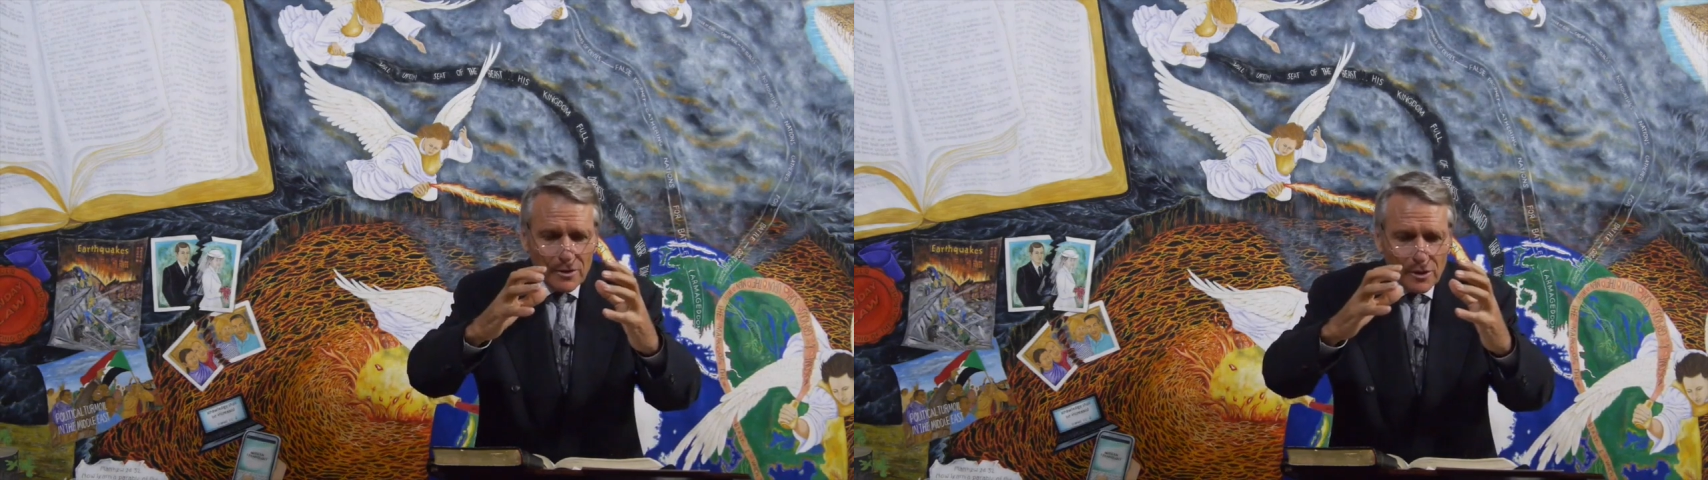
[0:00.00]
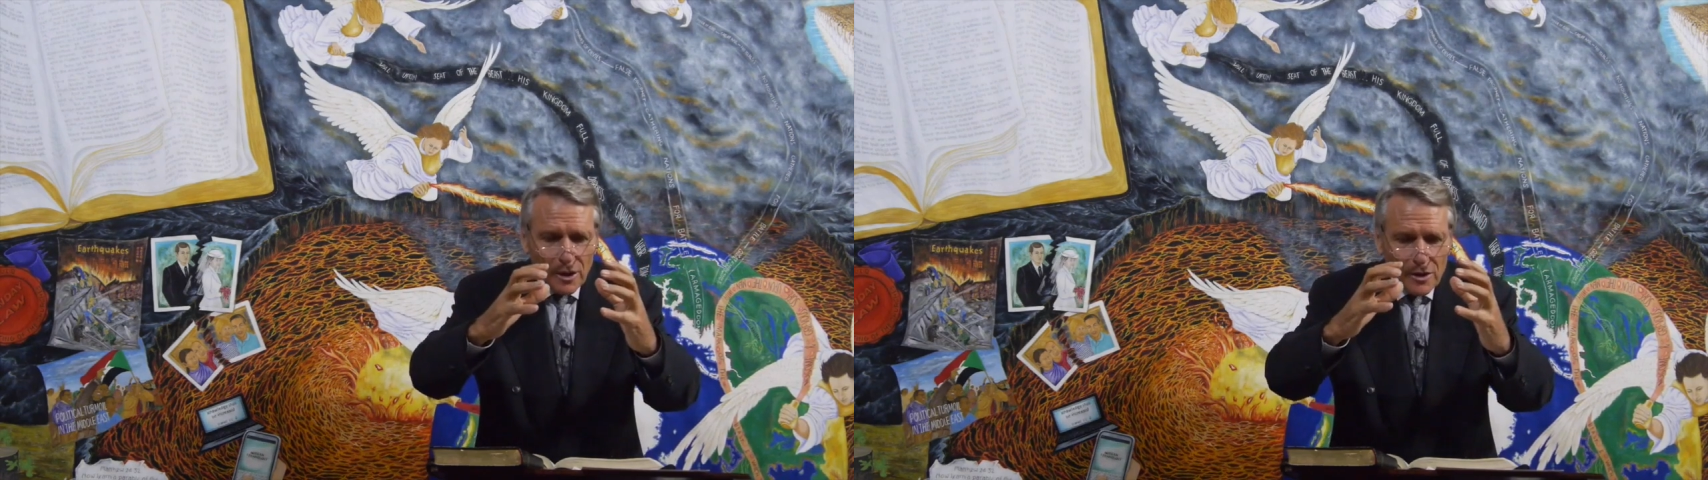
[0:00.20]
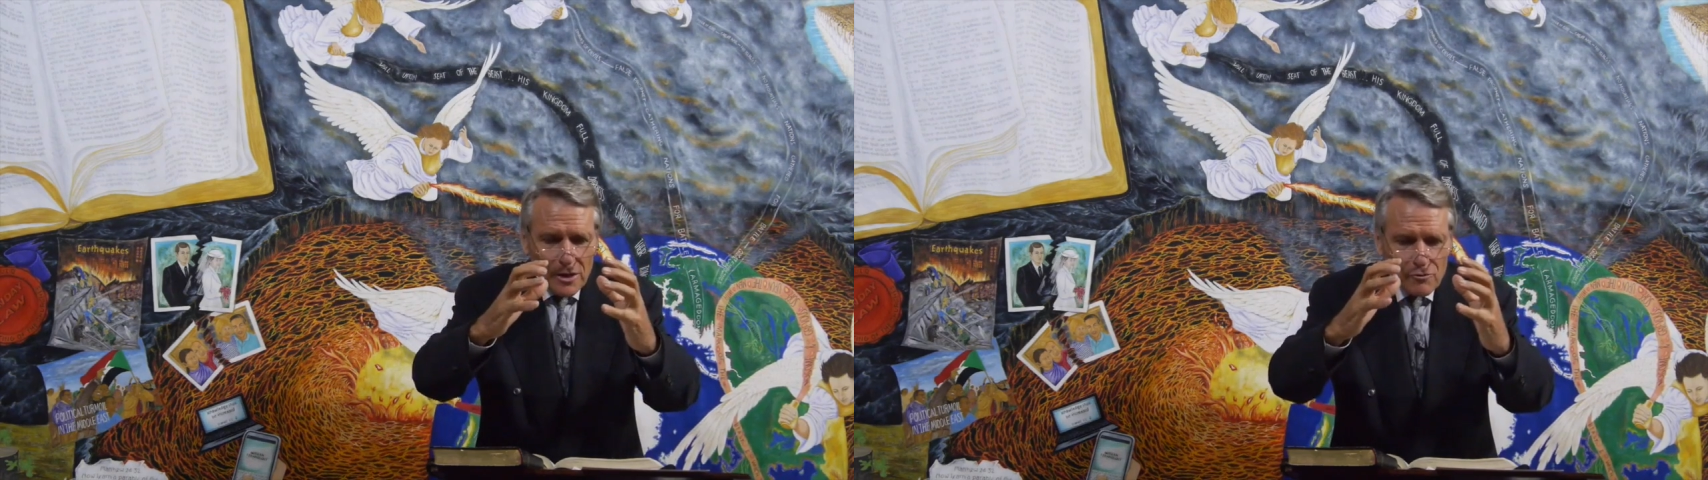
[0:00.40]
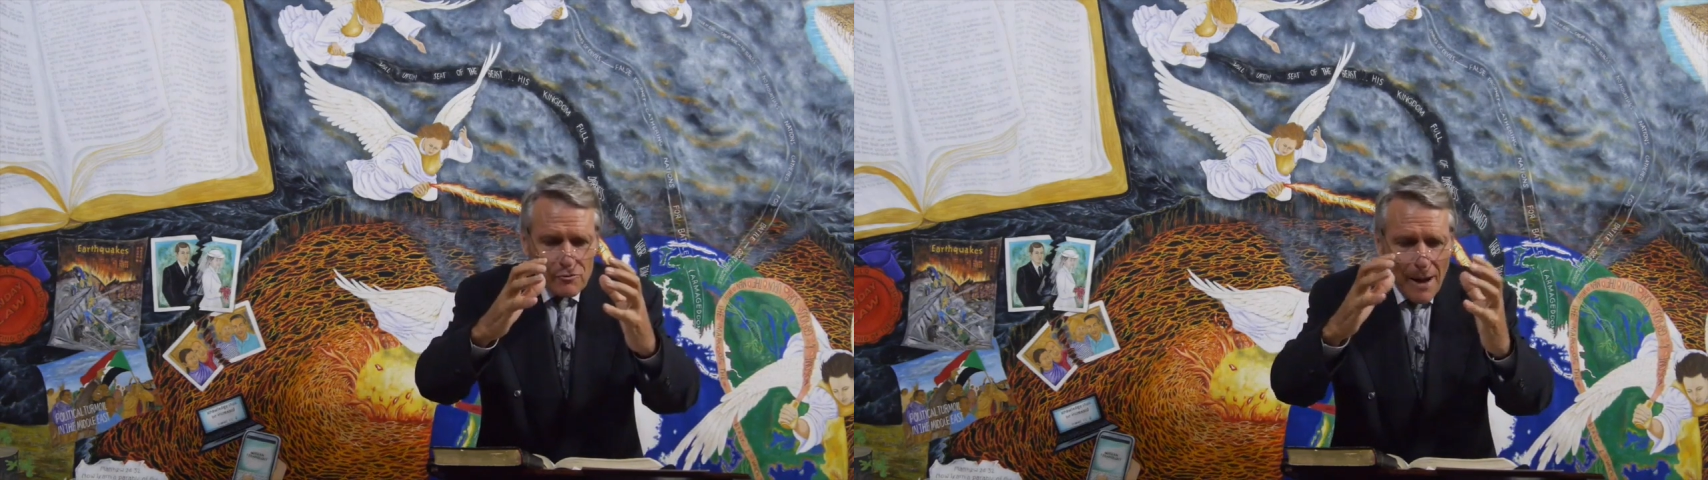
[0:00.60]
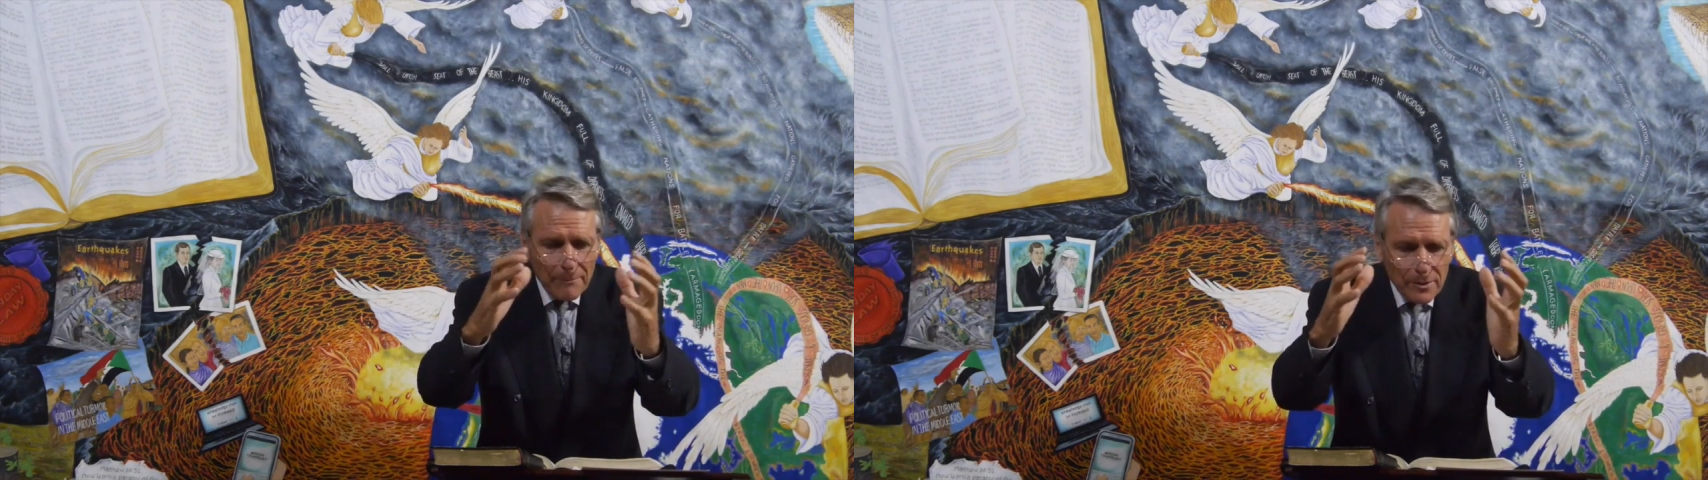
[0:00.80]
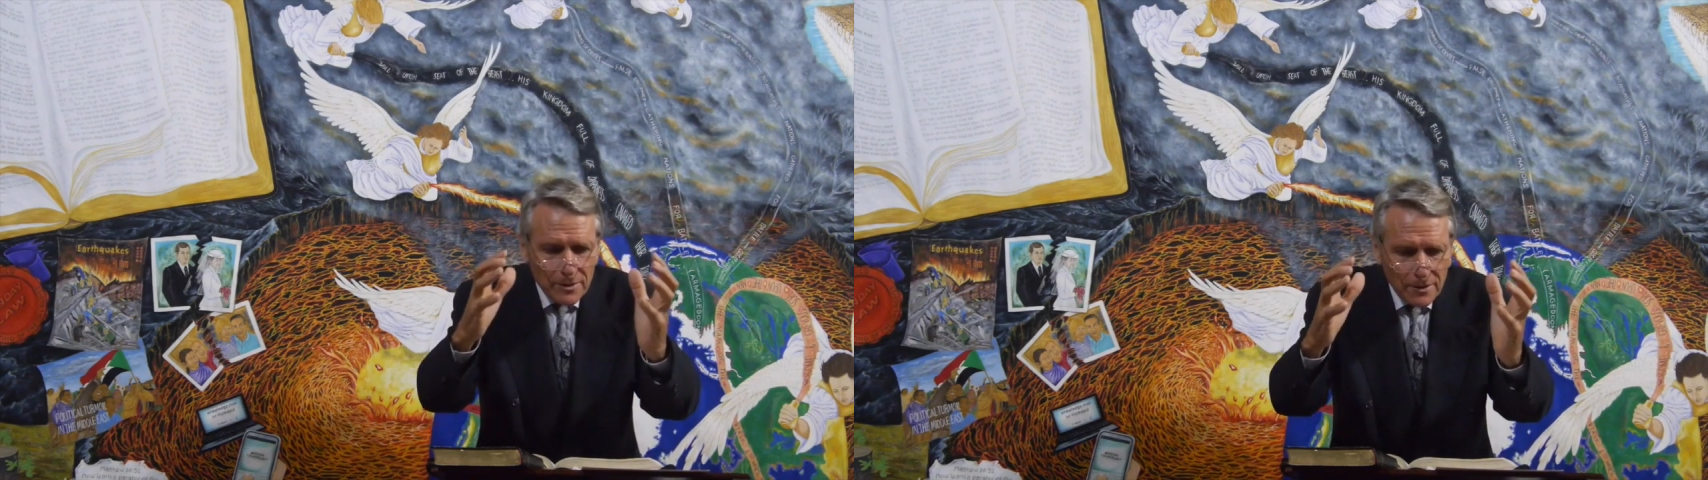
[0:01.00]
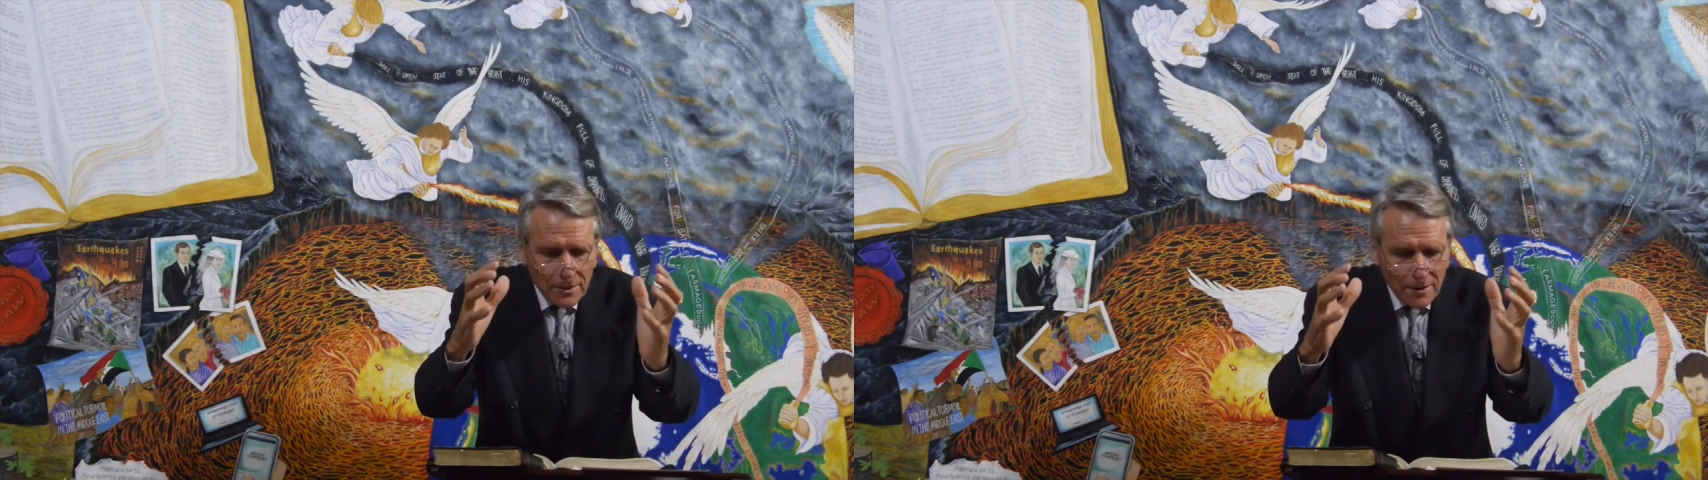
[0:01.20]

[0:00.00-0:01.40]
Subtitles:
is going to erupt.